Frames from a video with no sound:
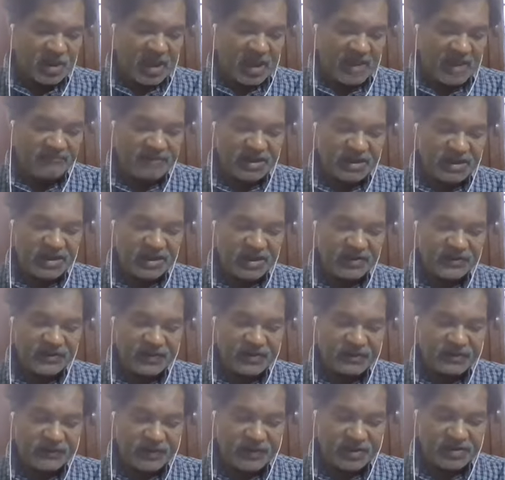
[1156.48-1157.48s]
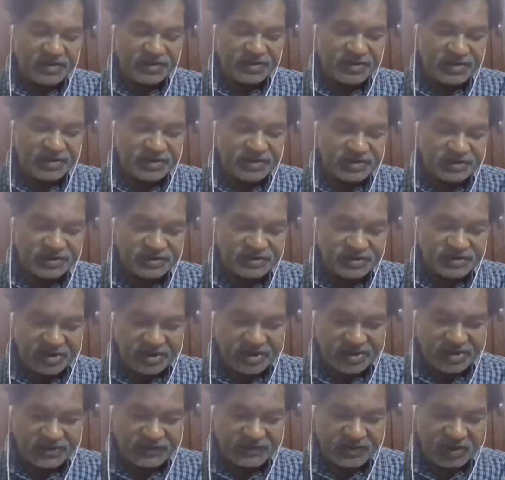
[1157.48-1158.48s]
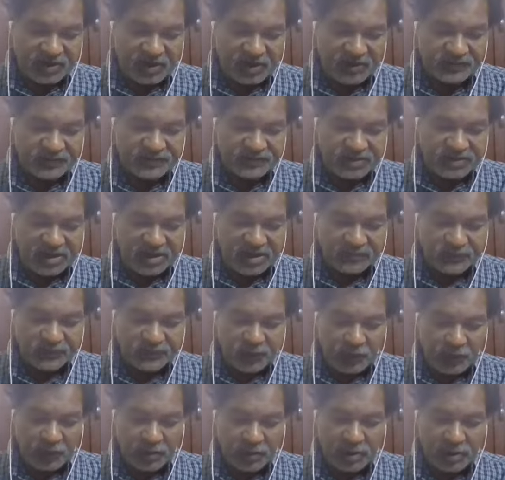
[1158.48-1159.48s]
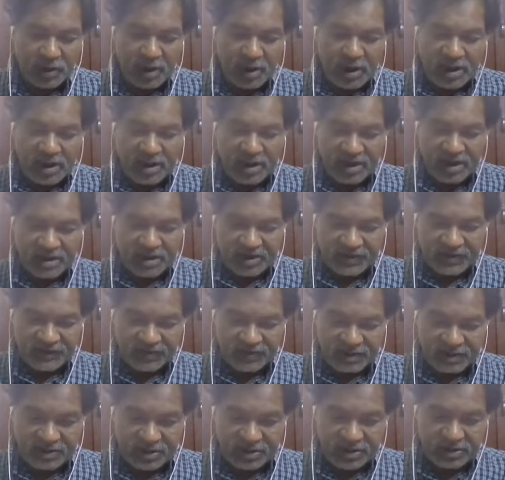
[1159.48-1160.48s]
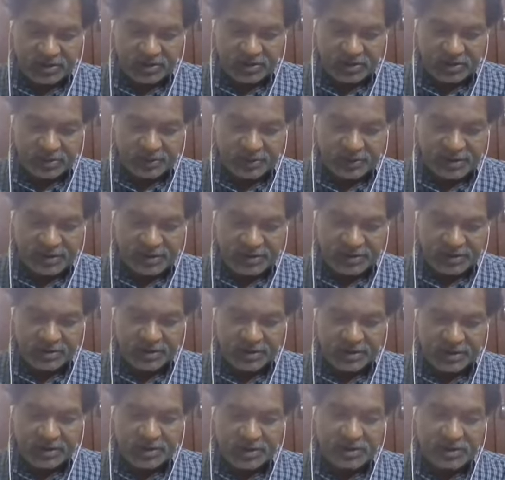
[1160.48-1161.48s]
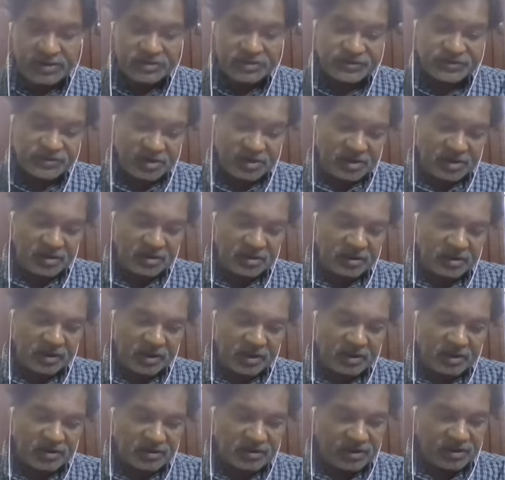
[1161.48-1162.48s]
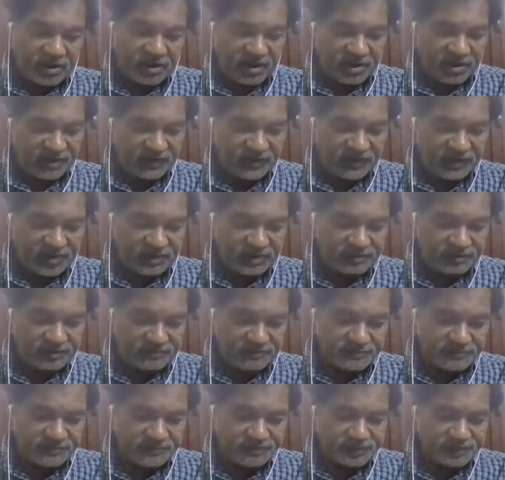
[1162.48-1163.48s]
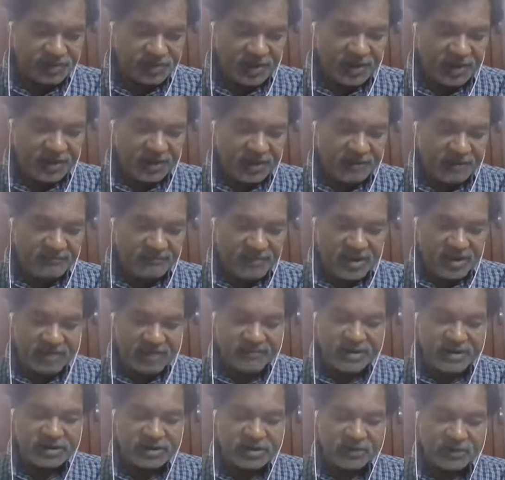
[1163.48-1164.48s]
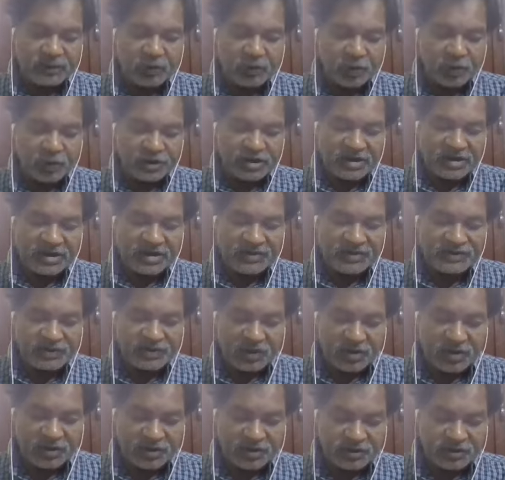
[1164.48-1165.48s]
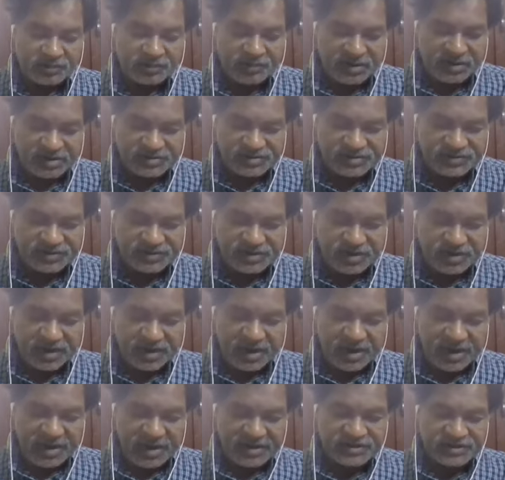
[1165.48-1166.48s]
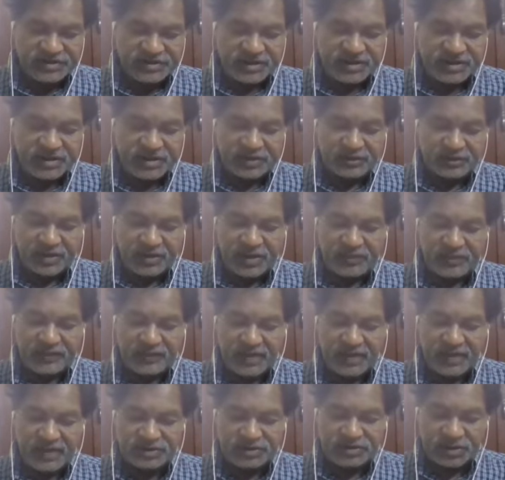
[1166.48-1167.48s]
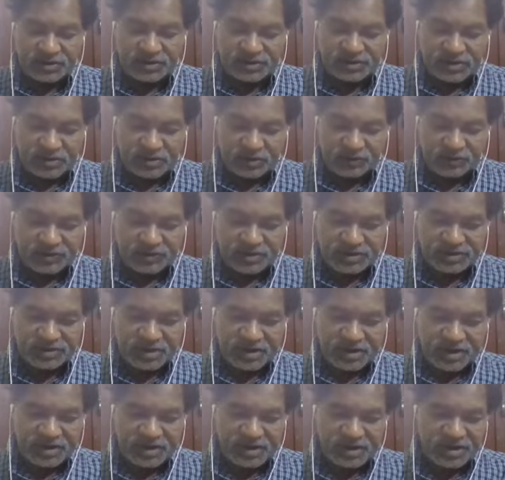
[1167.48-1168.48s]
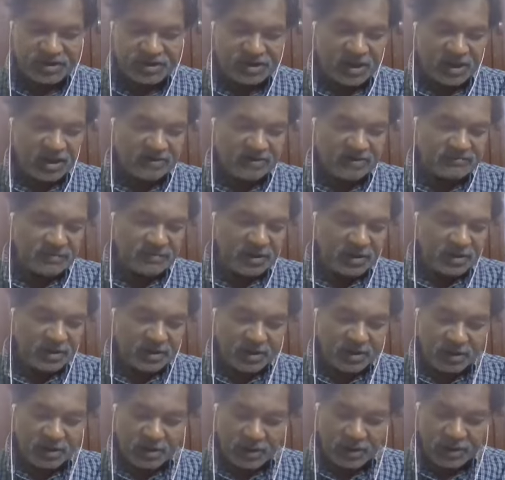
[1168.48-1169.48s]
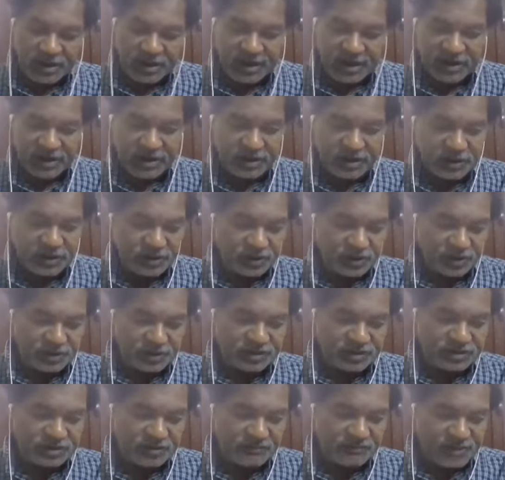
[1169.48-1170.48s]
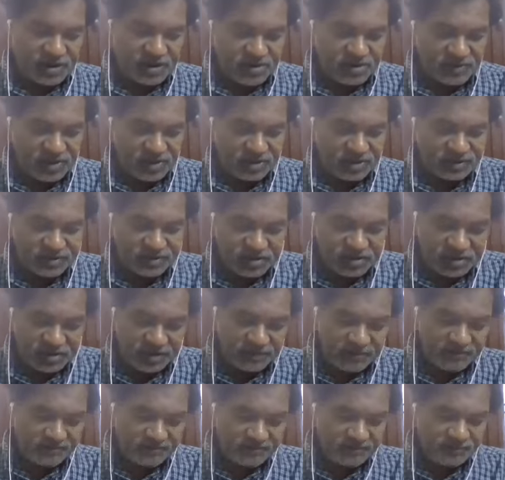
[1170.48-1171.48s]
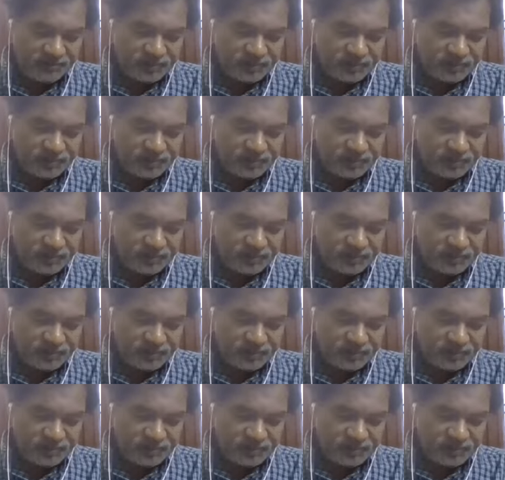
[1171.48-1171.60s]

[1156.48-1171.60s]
Application for installation of telephone connection, including cellular connection, payment of hotel restaurant bills exceeding 25,000 rupees at any time, okay, during the previous year.